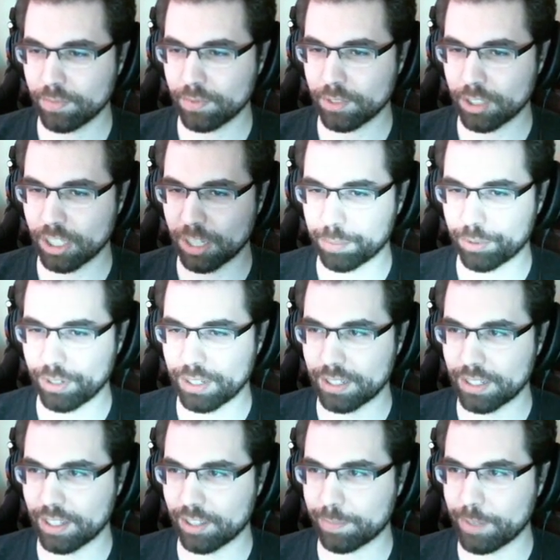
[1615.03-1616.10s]
upgraded
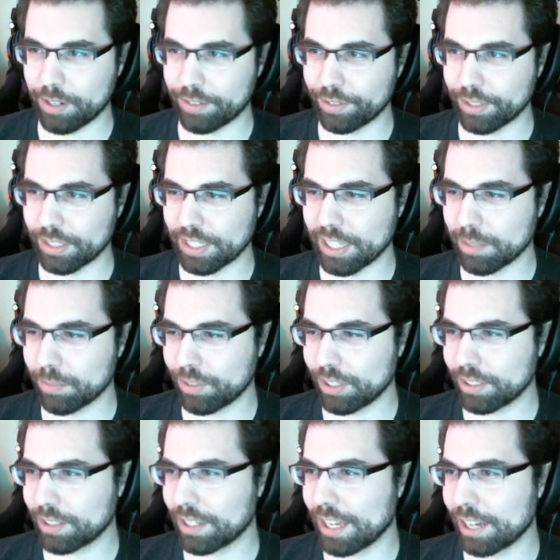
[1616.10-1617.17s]
as part of the game
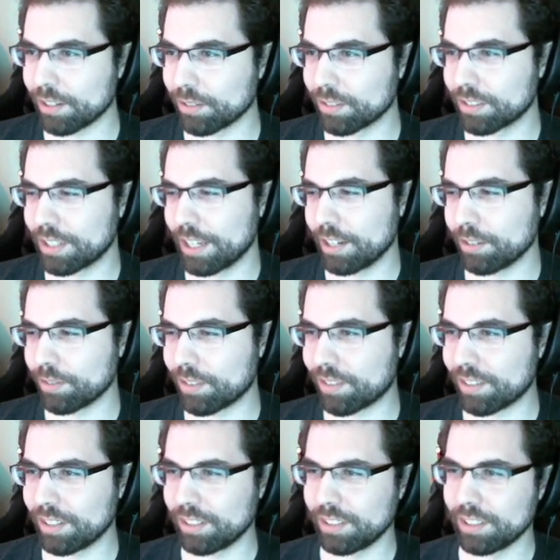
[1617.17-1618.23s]
thing. I don't
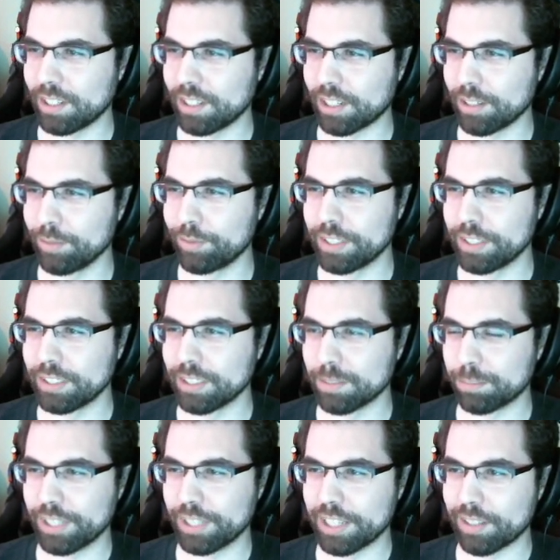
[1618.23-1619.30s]
see a convenient
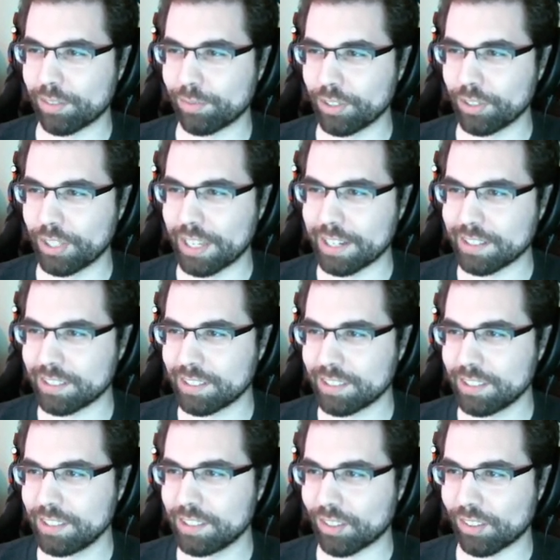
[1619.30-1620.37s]
place for that
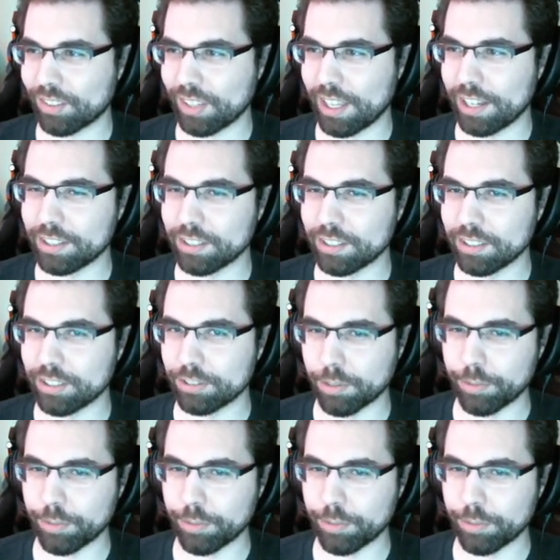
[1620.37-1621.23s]
to slot into what we're